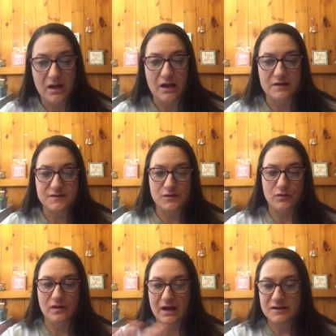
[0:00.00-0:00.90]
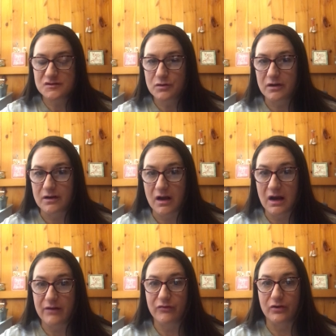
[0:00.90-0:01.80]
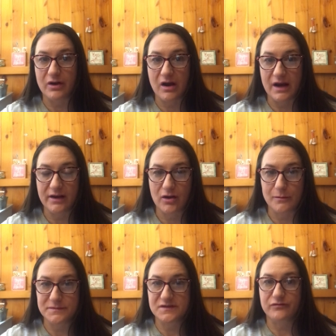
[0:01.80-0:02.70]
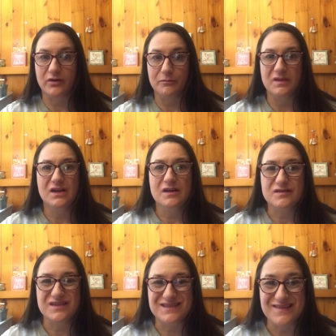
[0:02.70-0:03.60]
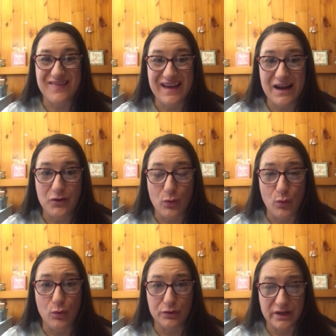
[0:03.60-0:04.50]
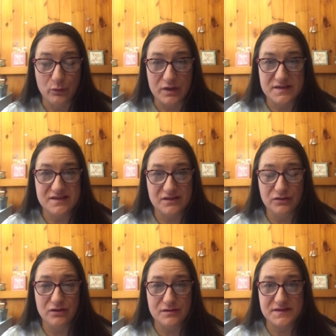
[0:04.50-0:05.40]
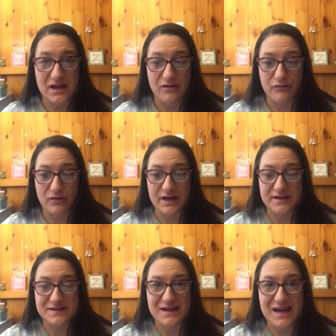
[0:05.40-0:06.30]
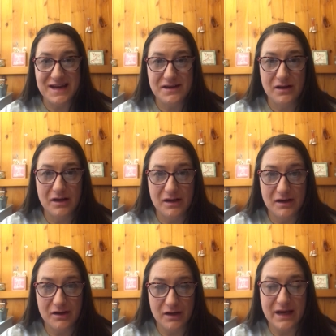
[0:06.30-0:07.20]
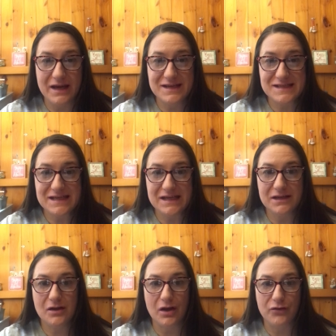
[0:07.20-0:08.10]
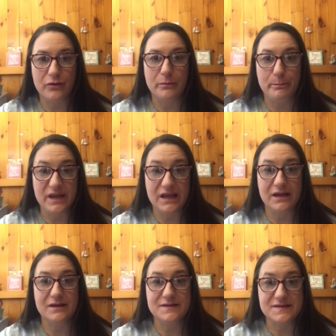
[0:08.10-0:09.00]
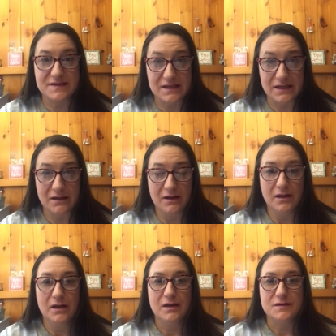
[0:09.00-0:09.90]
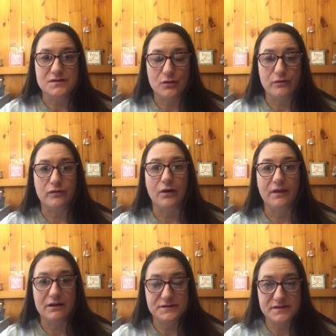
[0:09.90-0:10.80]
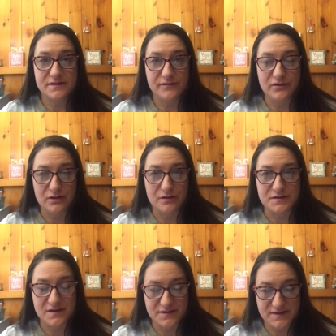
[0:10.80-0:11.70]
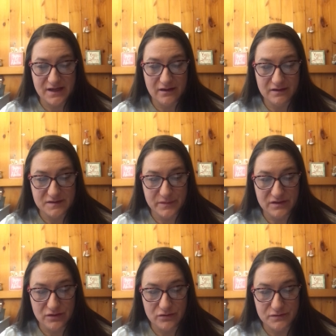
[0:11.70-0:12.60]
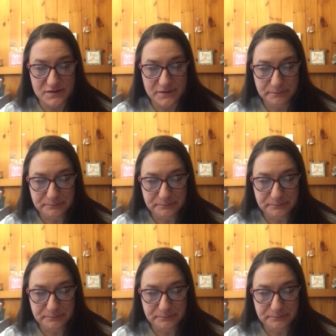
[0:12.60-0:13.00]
And so that's where an eye for an eye comes from. So it's that old, and we still use that phrase, 1800 BC. So for thousands of years, this saying has been used.